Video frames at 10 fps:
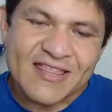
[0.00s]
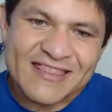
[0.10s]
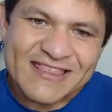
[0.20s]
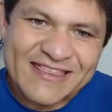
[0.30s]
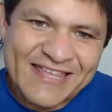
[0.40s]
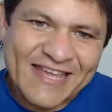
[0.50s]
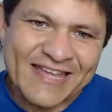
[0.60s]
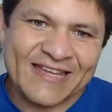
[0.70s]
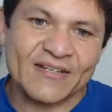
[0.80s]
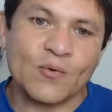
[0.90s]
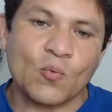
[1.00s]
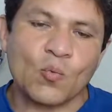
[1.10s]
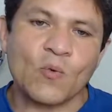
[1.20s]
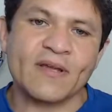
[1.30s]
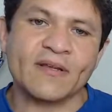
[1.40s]
then
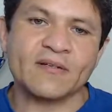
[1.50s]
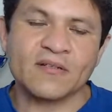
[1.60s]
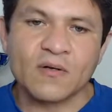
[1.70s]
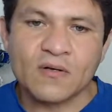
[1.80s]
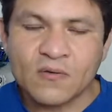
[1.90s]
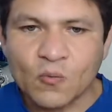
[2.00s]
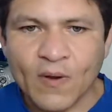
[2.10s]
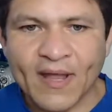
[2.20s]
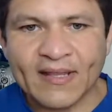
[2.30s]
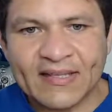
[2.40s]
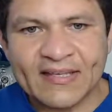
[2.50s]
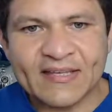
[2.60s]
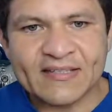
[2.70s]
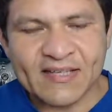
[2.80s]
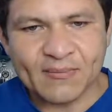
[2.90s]
when Weili
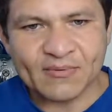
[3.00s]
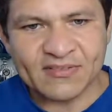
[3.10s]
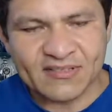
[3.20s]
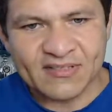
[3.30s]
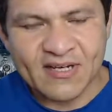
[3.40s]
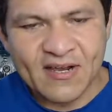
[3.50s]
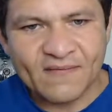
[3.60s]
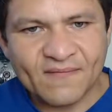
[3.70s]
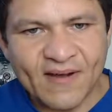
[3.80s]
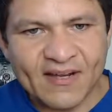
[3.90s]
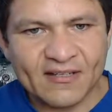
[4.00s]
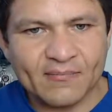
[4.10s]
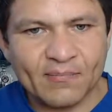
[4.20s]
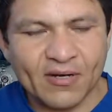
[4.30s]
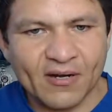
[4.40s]
is able to finally
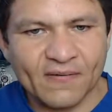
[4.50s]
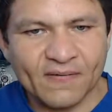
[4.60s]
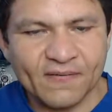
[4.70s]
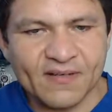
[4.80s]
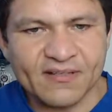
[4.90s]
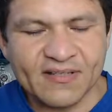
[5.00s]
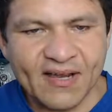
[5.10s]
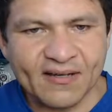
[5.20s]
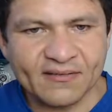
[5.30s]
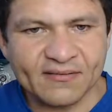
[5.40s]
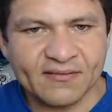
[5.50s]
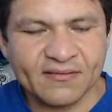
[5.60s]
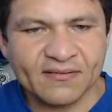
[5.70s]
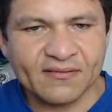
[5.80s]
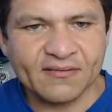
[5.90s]
put her foot down,
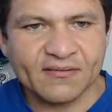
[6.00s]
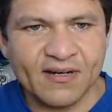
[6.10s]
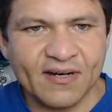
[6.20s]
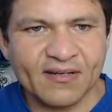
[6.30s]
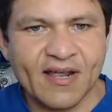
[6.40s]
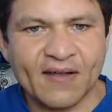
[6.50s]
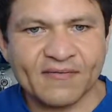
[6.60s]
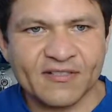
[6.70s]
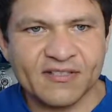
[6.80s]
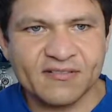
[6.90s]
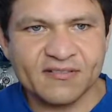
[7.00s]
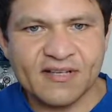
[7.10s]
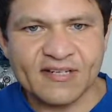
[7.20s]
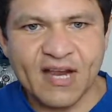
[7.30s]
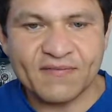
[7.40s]
right, after she
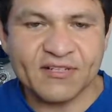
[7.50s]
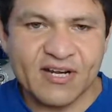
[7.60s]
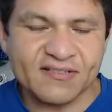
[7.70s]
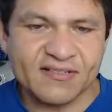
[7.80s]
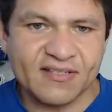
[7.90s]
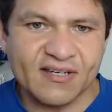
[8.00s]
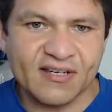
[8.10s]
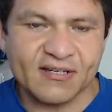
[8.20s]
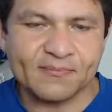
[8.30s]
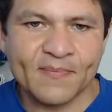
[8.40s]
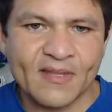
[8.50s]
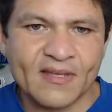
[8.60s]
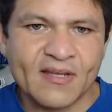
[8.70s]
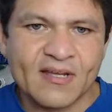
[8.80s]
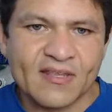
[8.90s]
has the kick up,
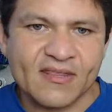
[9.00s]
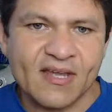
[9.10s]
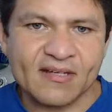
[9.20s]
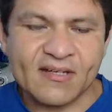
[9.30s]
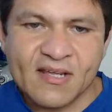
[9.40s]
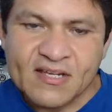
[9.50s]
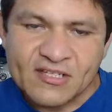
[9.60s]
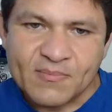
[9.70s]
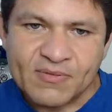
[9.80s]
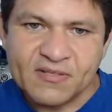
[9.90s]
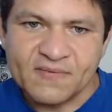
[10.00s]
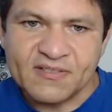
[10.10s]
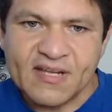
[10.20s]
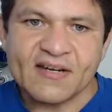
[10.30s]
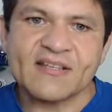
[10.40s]
then she puts her foot
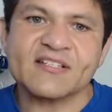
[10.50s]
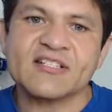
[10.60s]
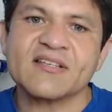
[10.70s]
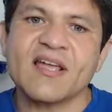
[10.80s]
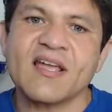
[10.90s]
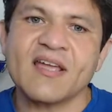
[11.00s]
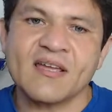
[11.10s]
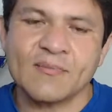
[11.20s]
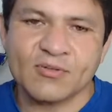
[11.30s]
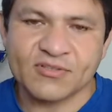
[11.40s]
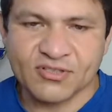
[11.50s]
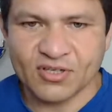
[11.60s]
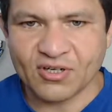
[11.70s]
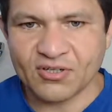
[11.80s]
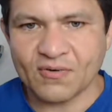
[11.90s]
down and then she's able to
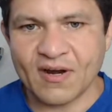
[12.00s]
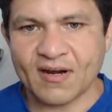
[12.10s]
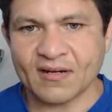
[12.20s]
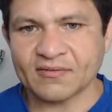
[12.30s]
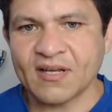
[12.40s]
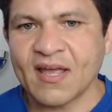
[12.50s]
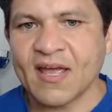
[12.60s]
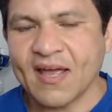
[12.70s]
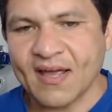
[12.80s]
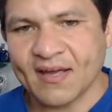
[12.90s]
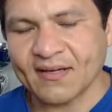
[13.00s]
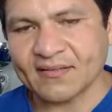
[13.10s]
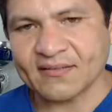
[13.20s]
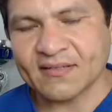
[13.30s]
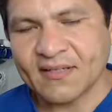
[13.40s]
turn around and